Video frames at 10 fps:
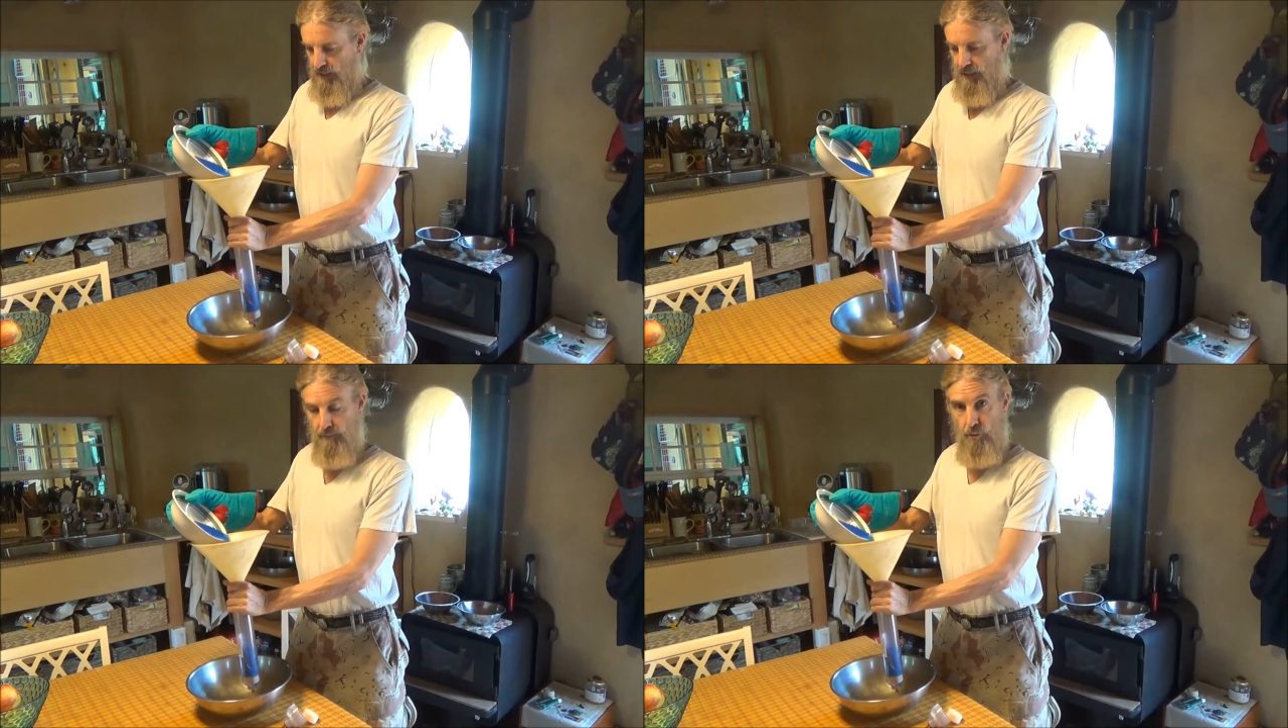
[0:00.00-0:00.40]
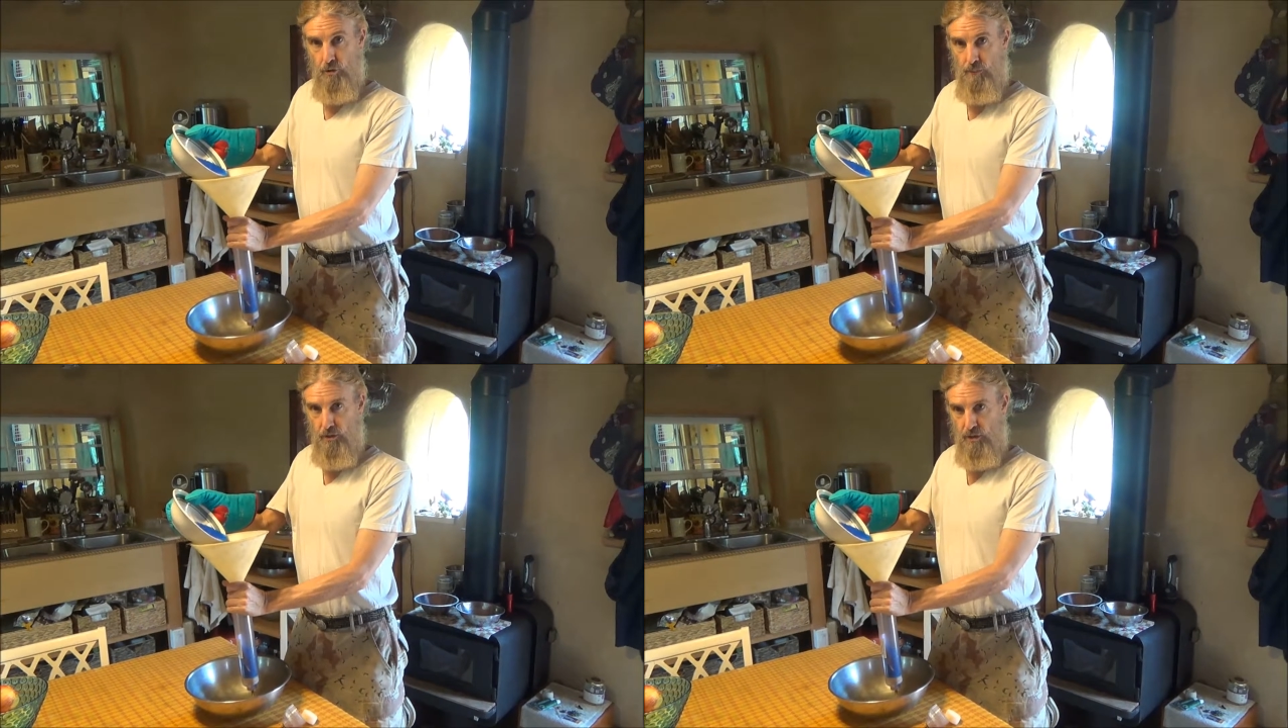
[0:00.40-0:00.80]
And I
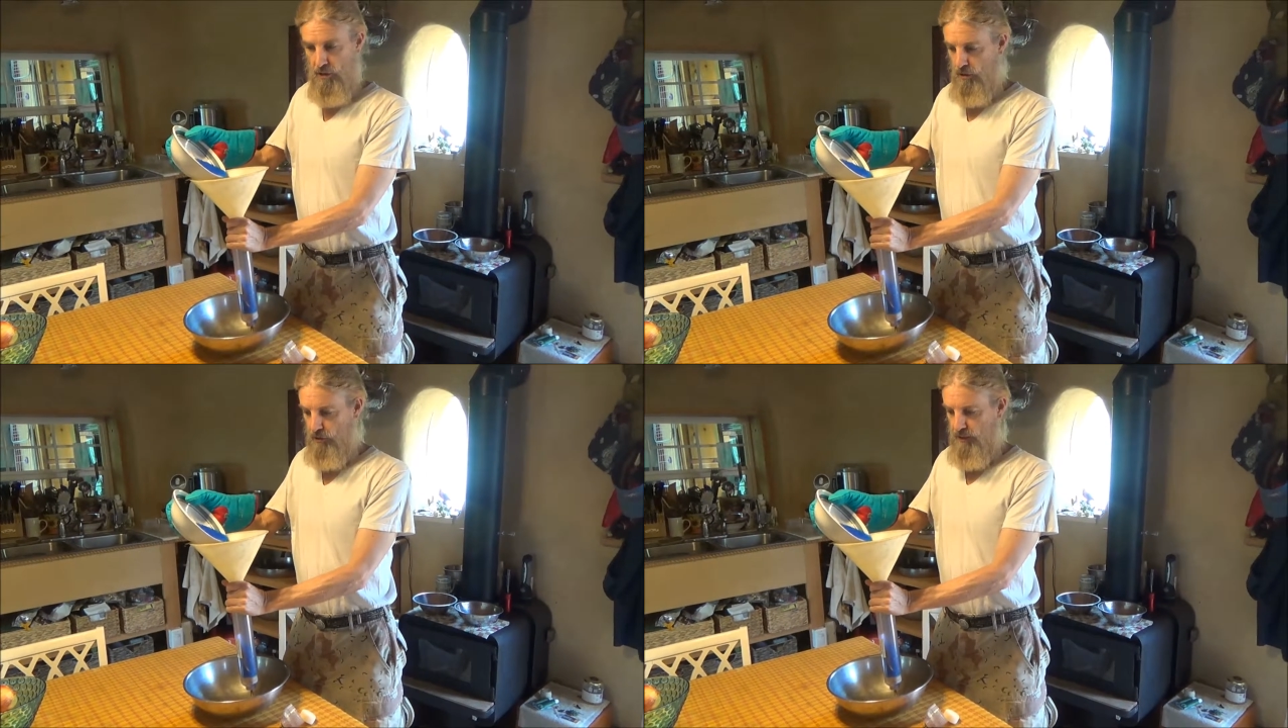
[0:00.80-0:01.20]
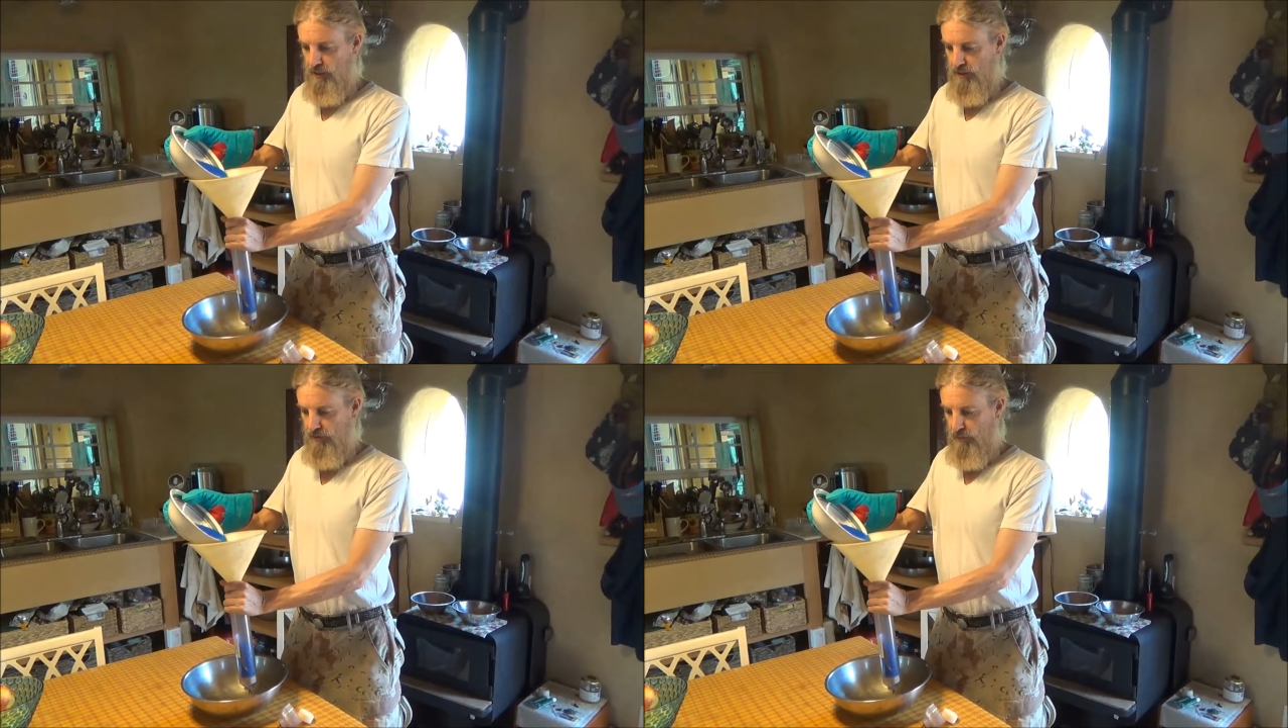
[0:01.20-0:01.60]
pour them slowly.
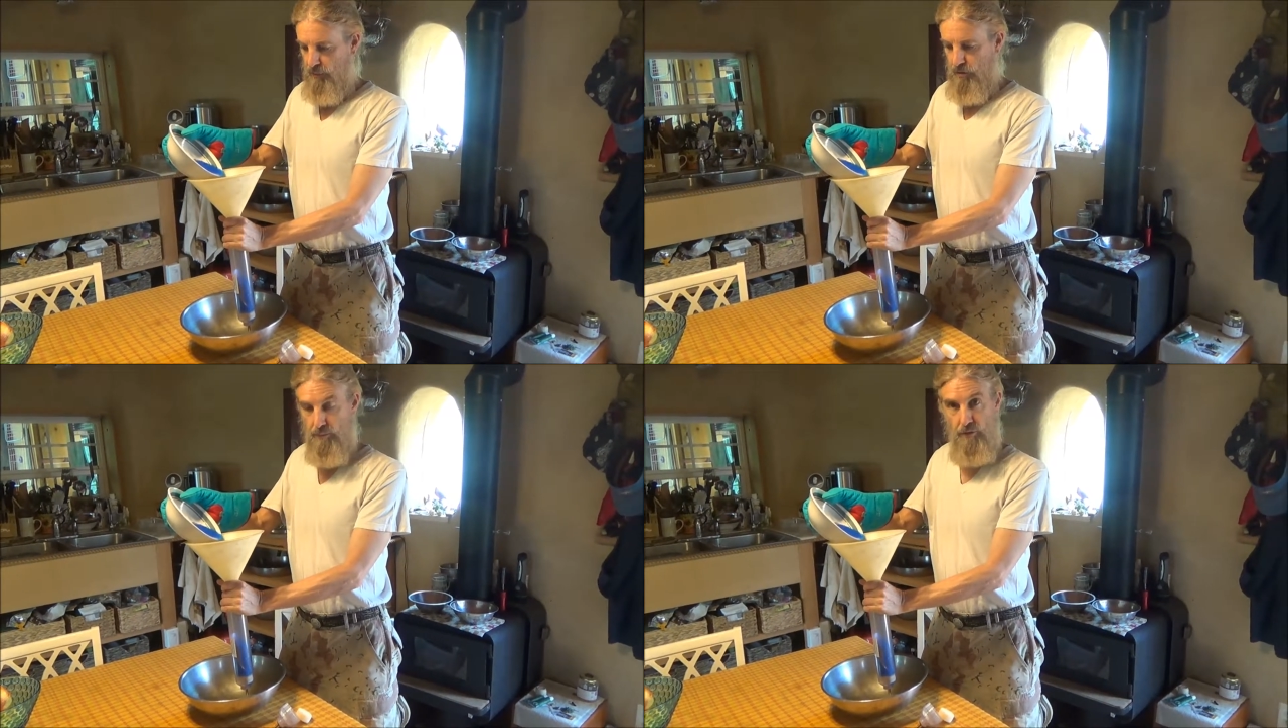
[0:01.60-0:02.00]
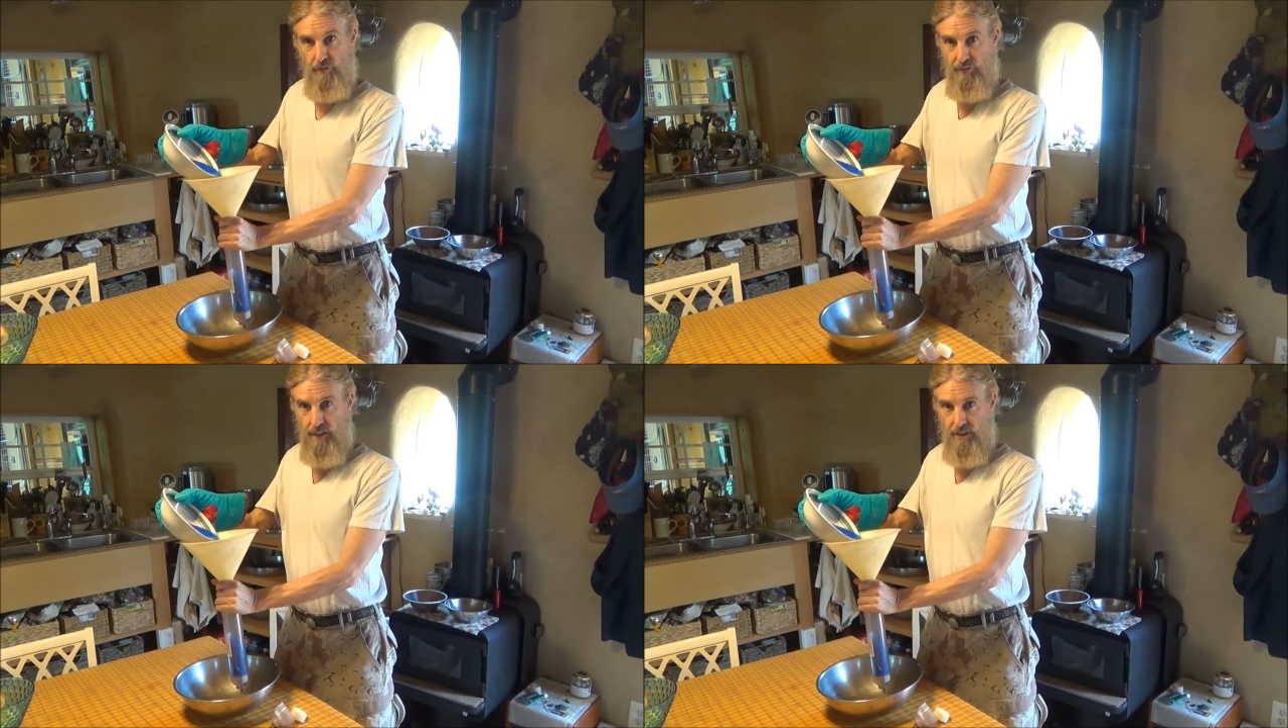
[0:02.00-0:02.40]
If you pour them
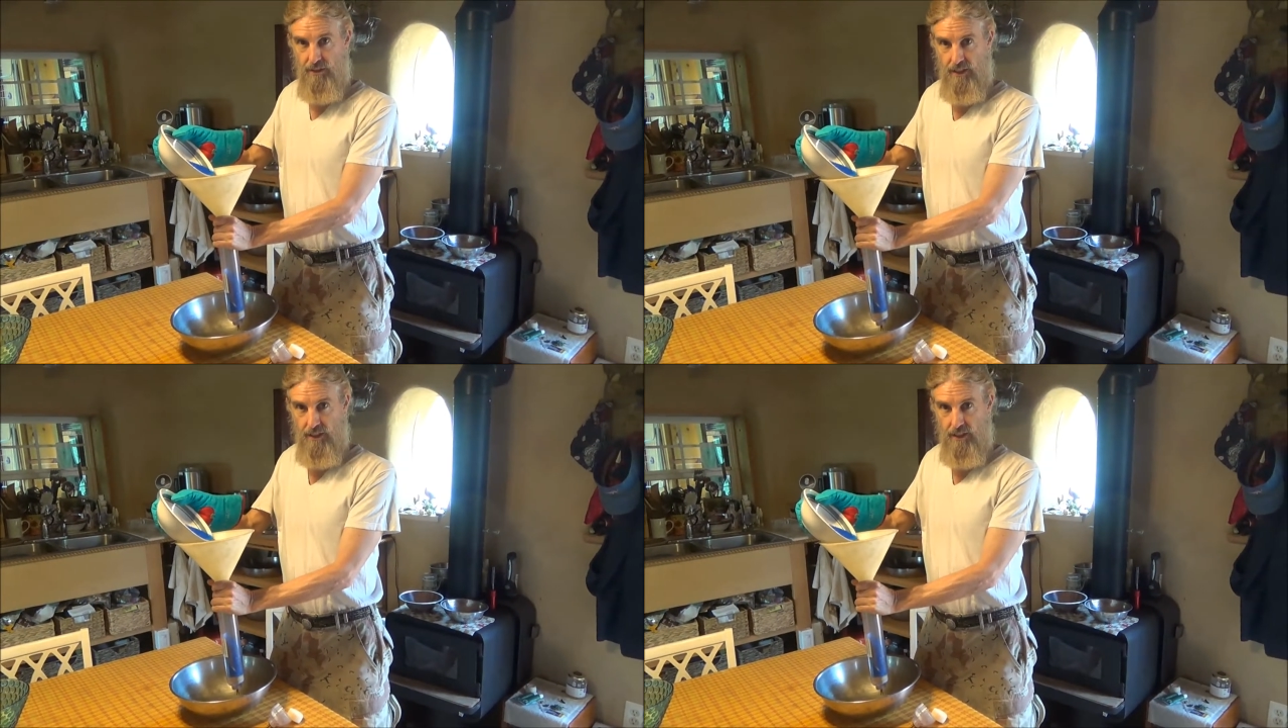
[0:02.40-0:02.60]
too fast,